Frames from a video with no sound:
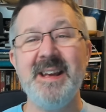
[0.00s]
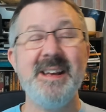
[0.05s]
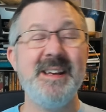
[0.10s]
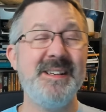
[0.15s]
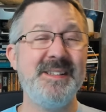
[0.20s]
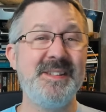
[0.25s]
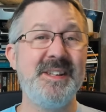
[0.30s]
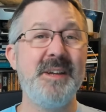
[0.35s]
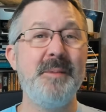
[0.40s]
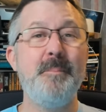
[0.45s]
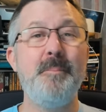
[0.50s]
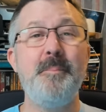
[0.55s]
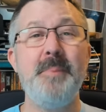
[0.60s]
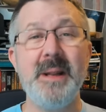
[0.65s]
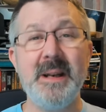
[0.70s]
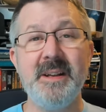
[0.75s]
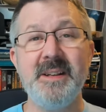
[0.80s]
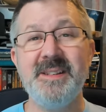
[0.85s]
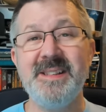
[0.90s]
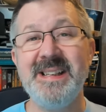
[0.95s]
is the
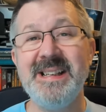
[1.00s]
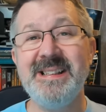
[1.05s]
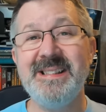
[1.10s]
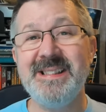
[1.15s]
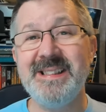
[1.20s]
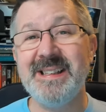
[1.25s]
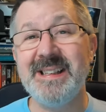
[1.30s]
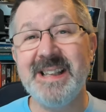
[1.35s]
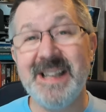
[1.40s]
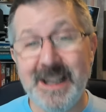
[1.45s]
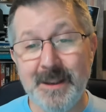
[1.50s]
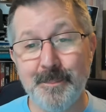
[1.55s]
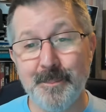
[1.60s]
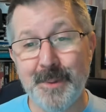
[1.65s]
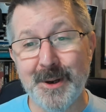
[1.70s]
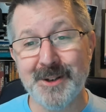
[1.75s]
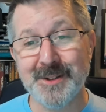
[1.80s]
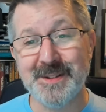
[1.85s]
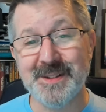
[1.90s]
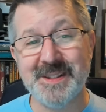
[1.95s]
ability to keep
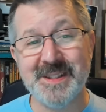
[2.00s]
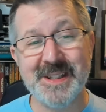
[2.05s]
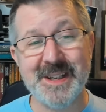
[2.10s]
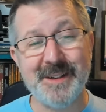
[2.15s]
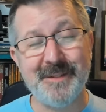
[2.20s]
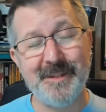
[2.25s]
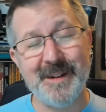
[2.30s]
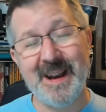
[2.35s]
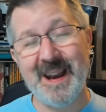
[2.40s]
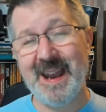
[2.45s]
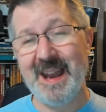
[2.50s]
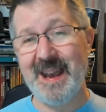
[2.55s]
positive,